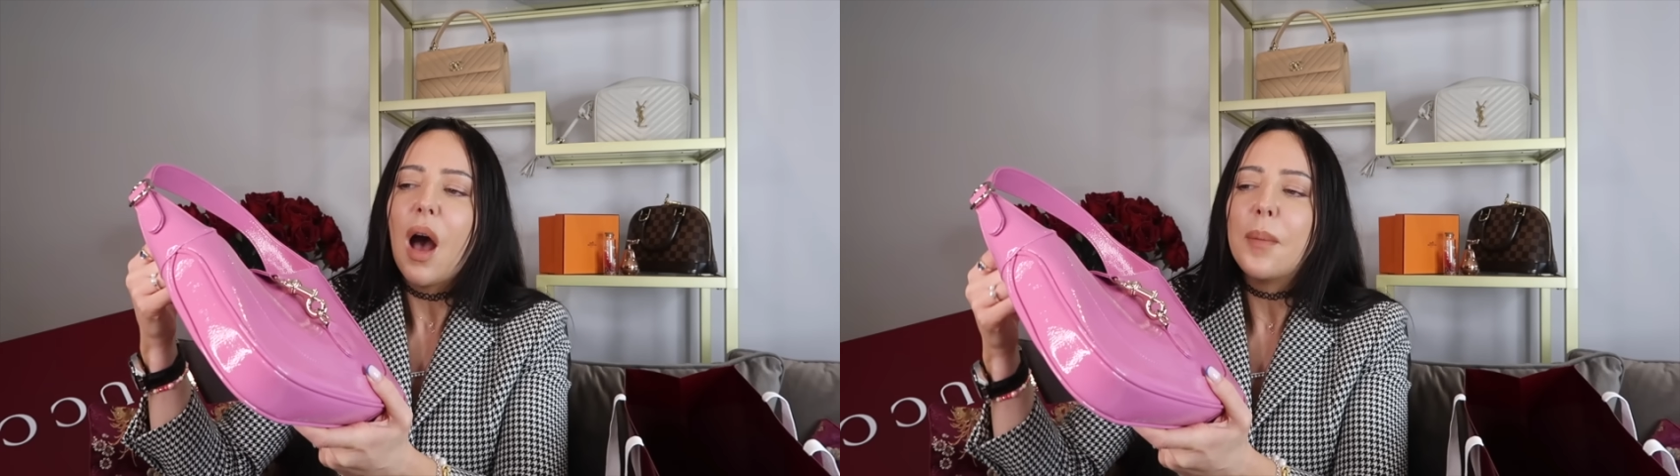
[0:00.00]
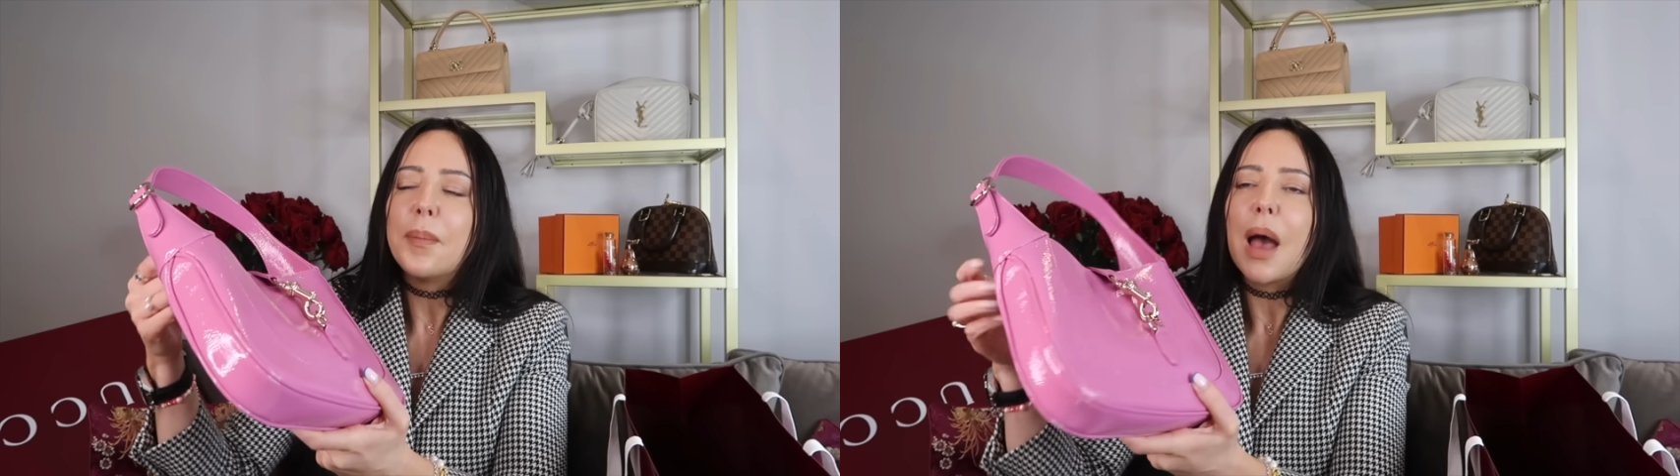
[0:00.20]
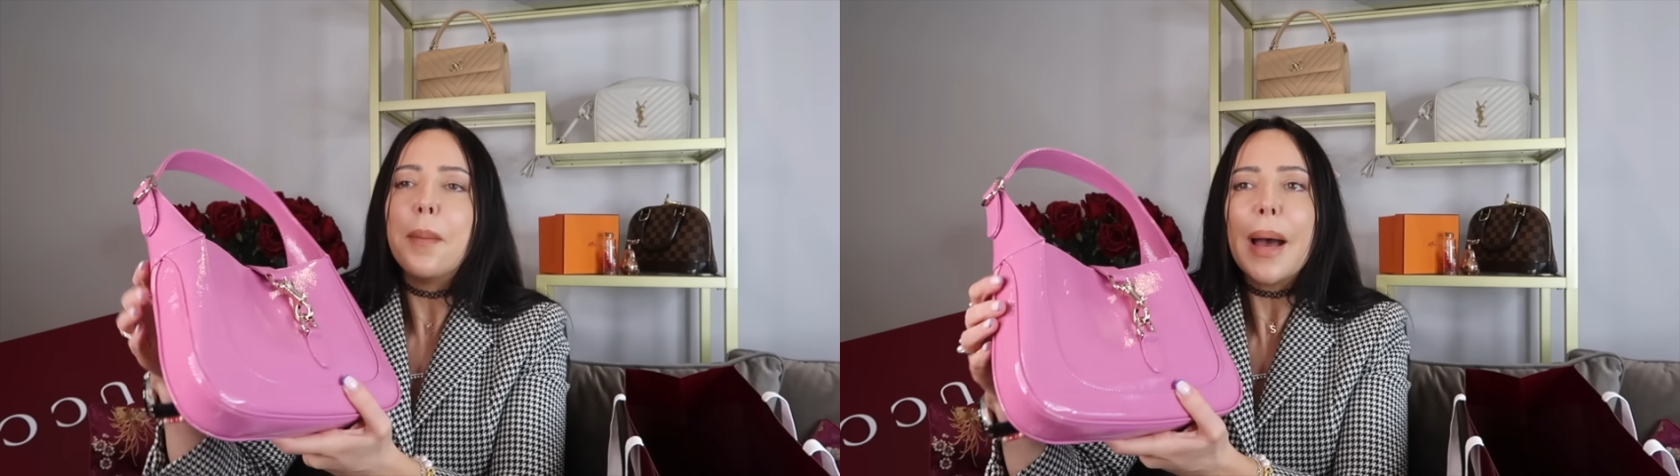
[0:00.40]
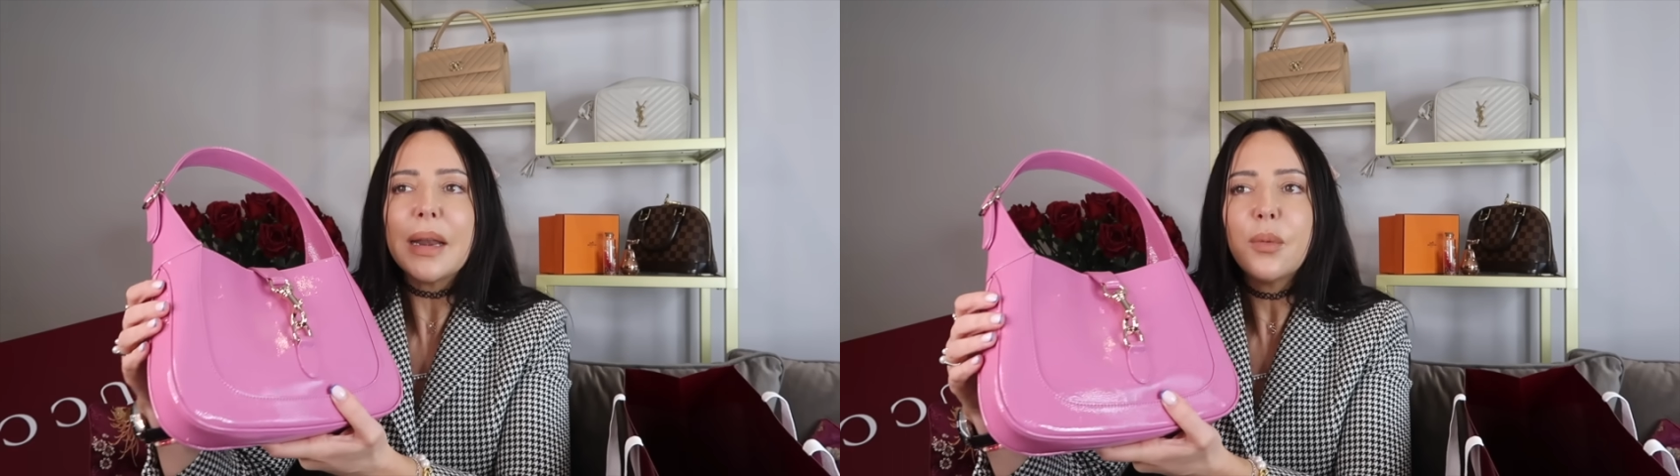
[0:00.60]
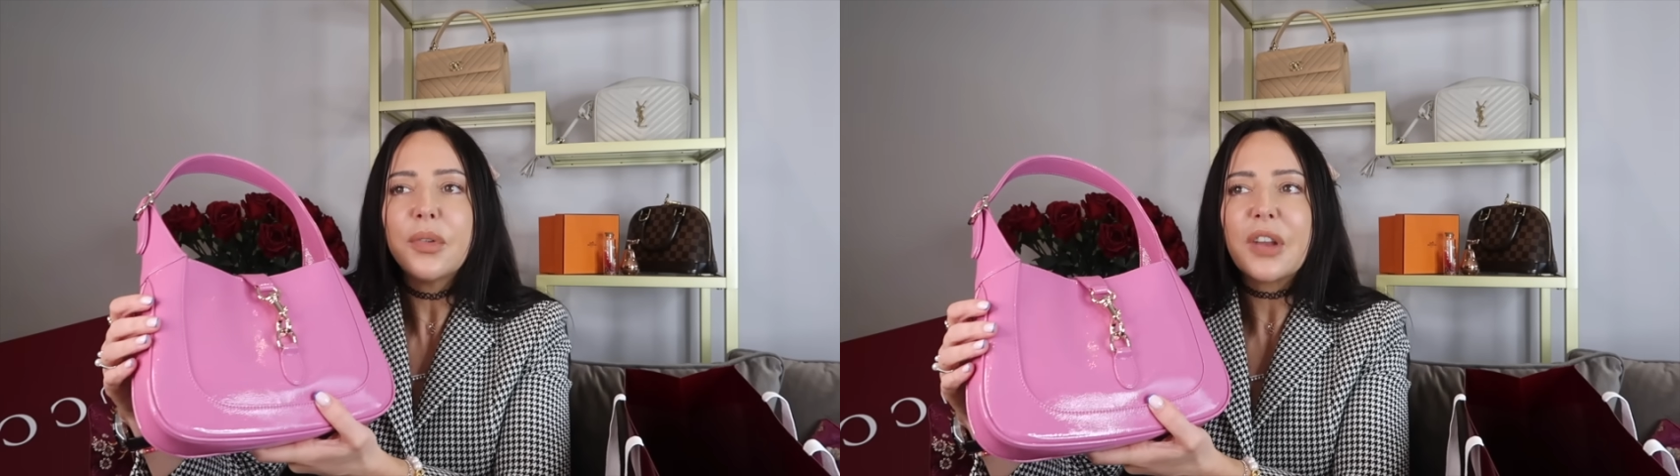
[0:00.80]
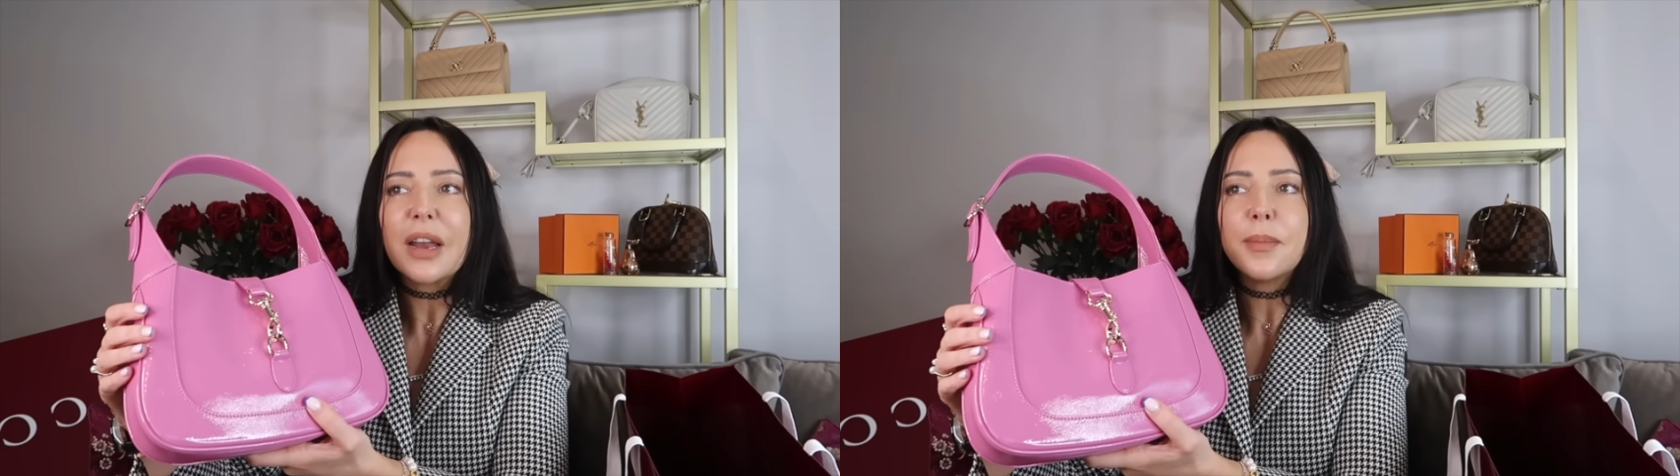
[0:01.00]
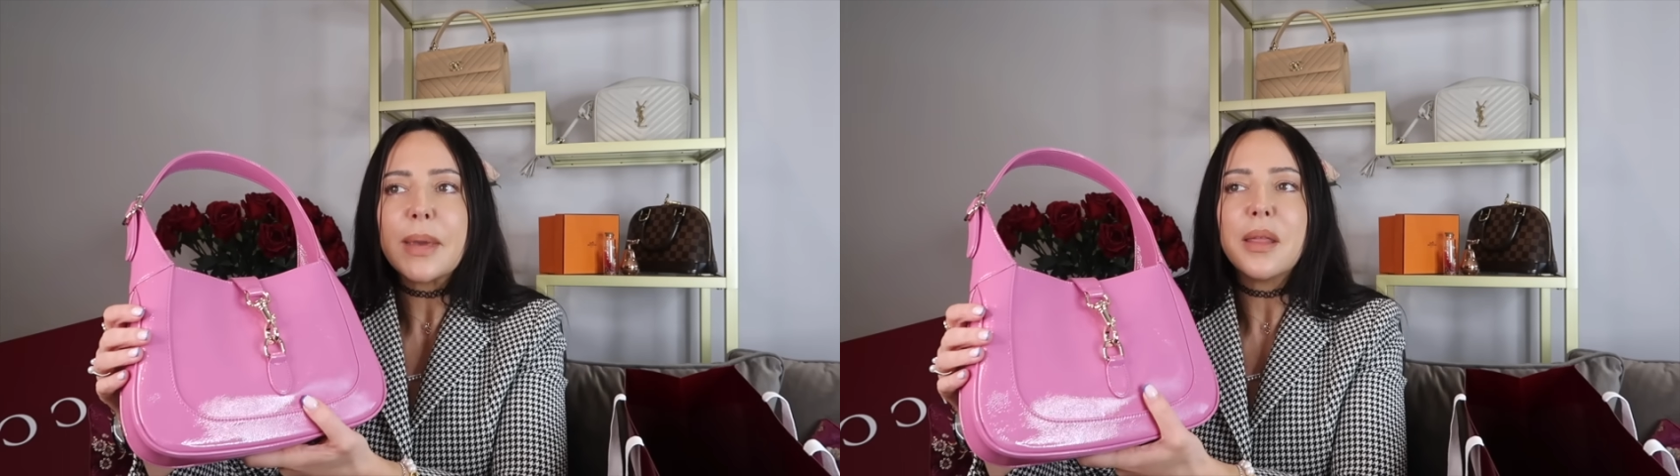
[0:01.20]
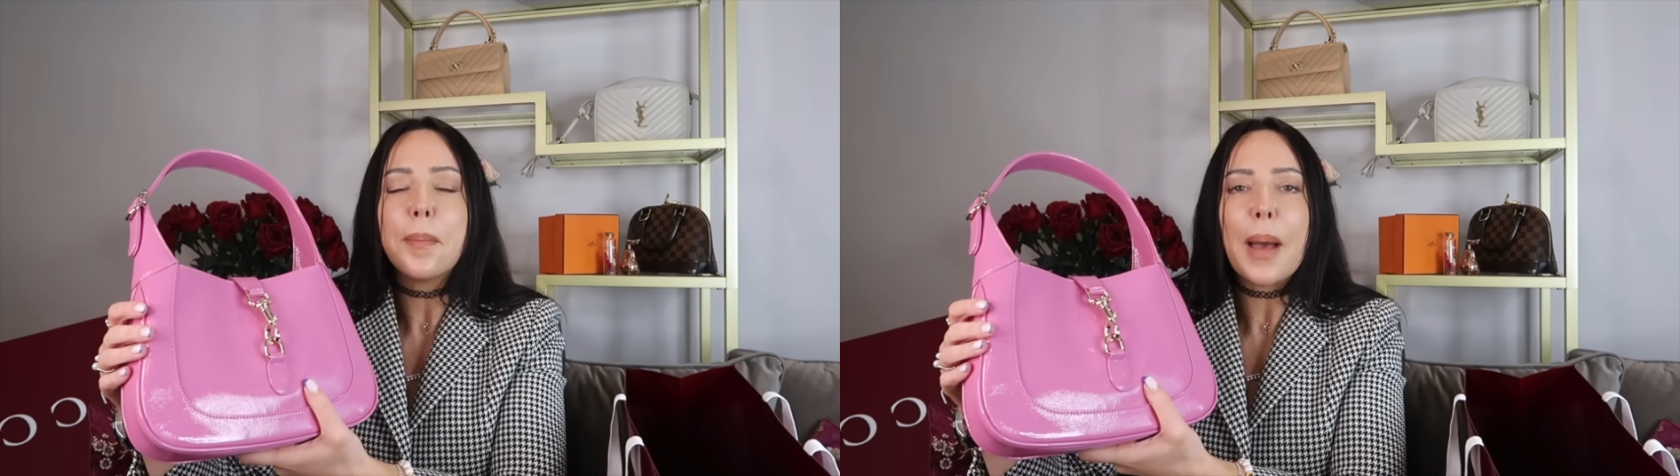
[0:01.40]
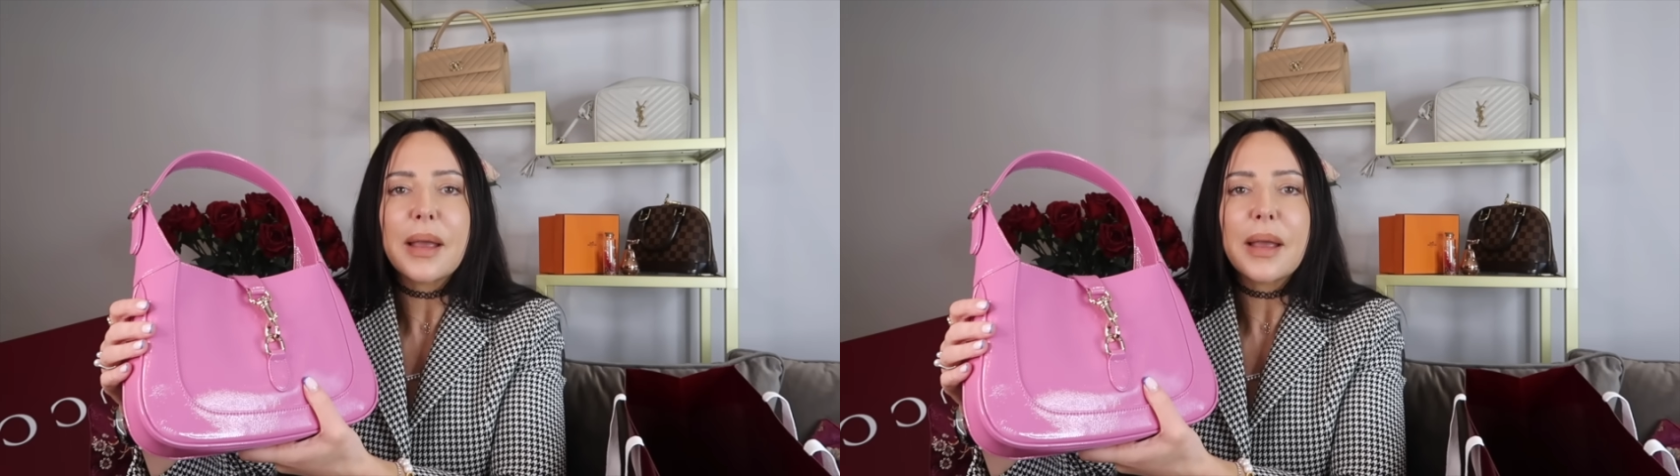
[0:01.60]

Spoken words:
Amani was telling me that